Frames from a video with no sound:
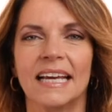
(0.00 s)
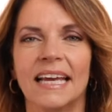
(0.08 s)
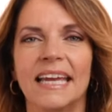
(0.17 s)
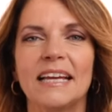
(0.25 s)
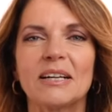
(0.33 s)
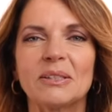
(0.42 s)

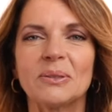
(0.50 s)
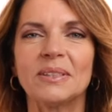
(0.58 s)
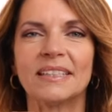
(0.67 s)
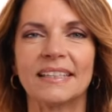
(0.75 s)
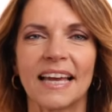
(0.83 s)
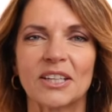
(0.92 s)
Include
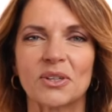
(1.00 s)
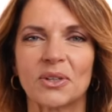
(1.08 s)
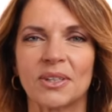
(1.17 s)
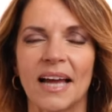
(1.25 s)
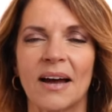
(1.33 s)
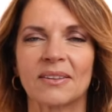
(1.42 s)
an
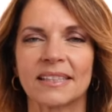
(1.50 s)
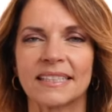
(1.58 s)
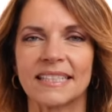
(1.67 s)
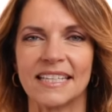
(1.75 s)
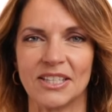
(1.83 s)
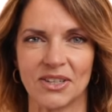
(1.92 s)
electrical
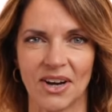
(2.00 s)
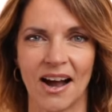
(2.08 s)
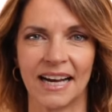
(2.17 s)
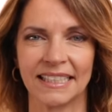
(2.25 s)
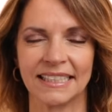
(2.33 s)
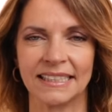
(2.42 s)
outlet in your
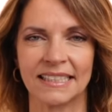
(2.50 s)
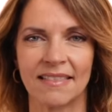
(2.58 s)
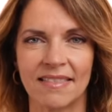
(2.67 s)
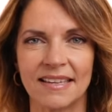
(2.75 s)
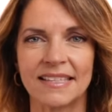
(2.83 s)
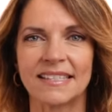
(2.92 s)
island.
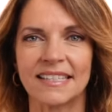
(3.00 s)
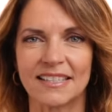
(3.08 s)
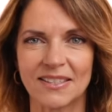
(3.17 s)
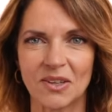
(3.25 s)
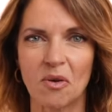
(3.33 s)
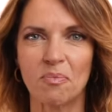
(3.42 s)
This
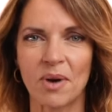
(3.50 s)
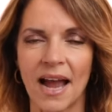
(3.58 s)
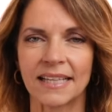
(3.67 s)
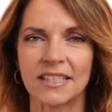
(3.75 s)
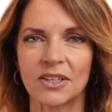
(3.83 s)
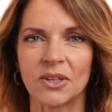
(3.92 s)
is so
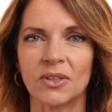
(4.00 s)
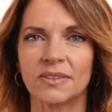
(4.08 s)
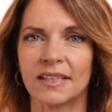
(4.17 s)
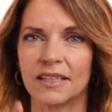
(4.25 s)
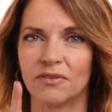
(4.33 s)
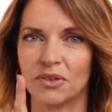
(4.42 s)
practical
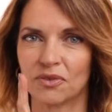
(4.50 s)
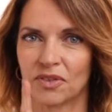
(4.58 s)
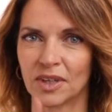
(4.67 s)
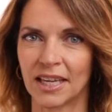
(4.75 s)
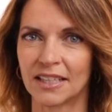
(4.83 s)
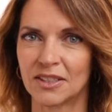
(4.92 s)
that if you
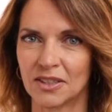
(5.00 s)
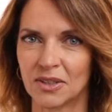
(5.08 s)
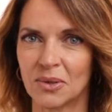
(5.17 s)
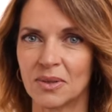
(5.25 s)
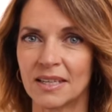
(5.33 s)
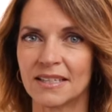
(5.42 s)
forget to
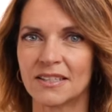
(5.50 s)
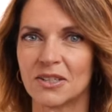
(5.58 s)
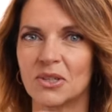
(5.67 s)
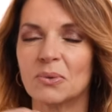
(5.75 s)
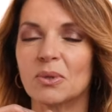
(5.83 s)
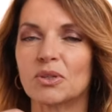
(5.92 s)
do this,
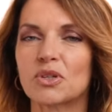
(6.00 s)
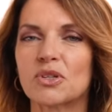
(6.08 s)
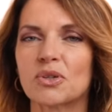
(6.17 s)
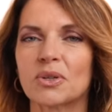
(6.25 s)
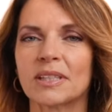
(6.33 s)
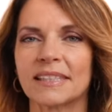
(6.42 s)
you will
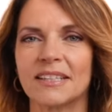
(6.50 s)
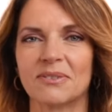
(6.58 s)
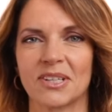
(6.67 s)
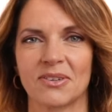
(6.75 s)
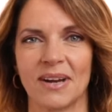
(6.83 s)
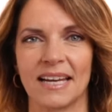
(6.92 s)
certainly
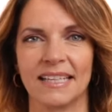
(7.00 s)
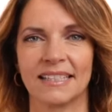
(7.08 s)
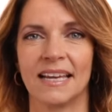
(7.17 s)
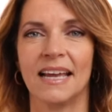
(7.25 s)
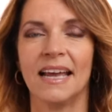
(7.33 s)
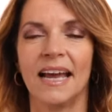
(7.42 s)
regret
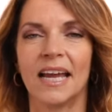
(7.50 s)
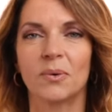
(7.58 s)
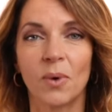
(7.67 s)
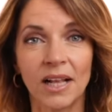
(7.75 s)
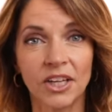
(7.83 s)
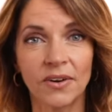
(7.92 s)
it.
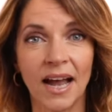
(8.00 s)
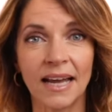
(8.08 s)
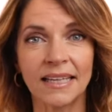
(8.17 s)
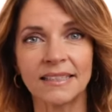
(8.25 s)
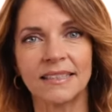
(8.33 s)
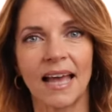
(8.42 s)
And while you're
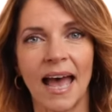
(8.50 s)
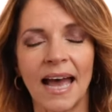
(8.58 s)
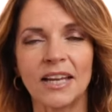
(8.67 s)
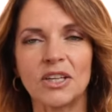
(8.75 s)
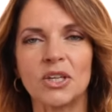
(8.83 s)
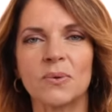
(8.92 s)
at it,
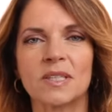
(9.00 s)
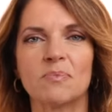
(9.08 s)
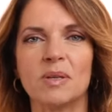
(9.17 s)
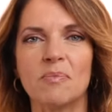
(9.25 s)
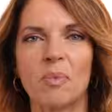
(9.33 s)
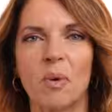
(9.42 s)
add a USB